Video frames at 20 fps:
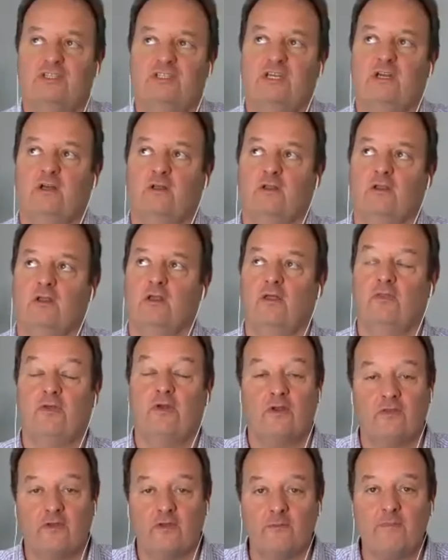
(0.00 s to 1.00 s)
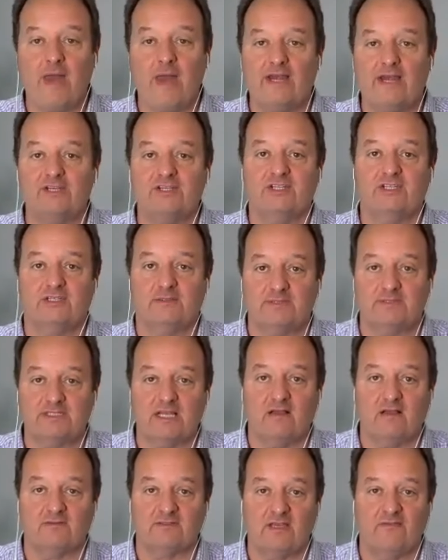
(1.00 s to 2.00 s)
deal, they're managing it
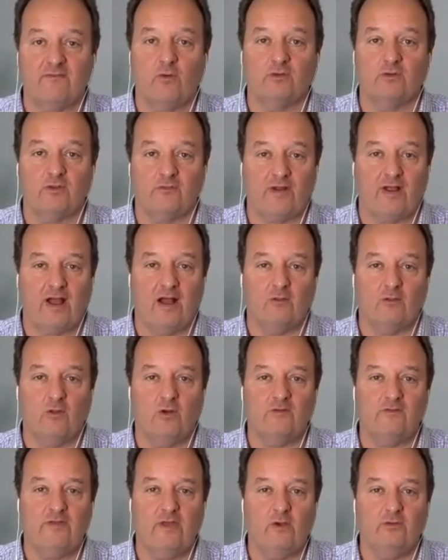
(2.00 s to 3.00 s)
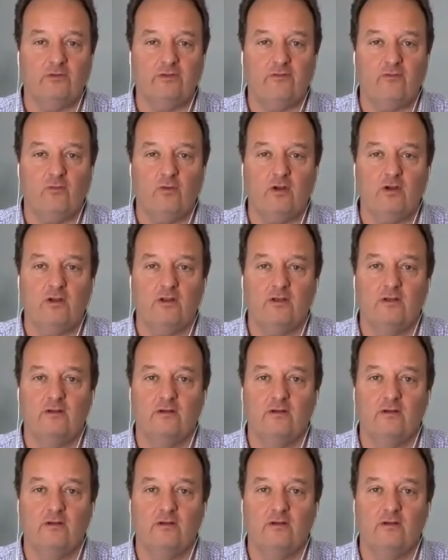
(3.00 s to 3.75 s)
themselves. They've owned it for how long have they owned it for?